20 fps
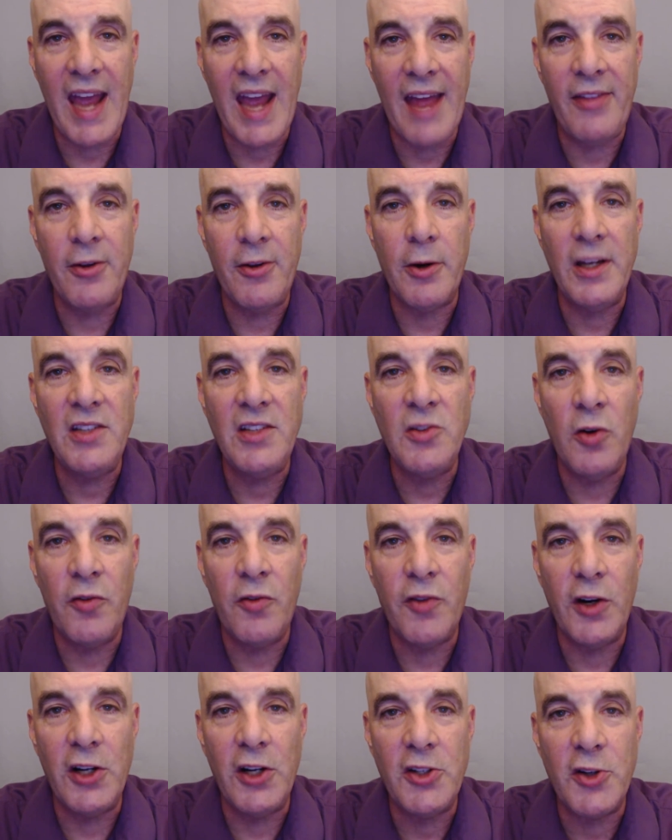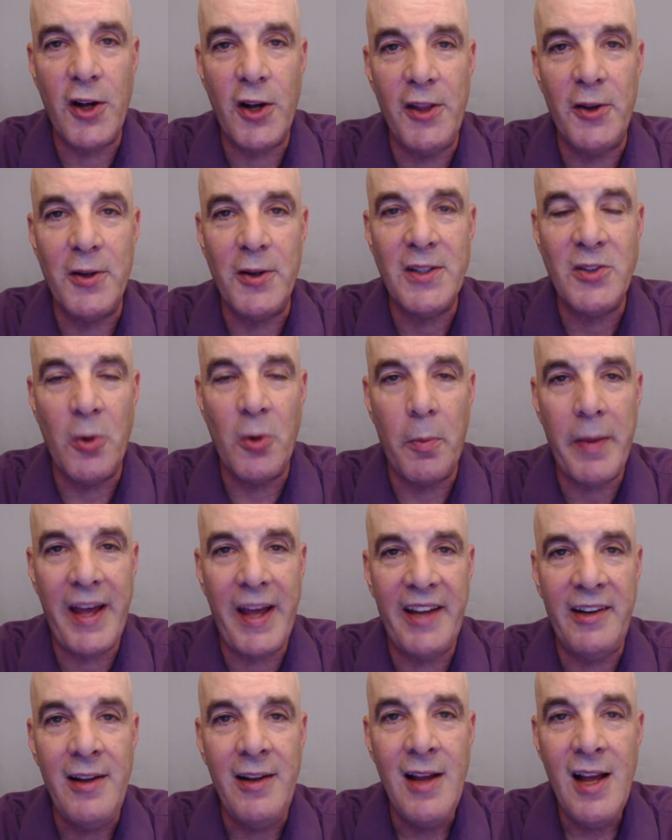And there is no furniture and there is no pen,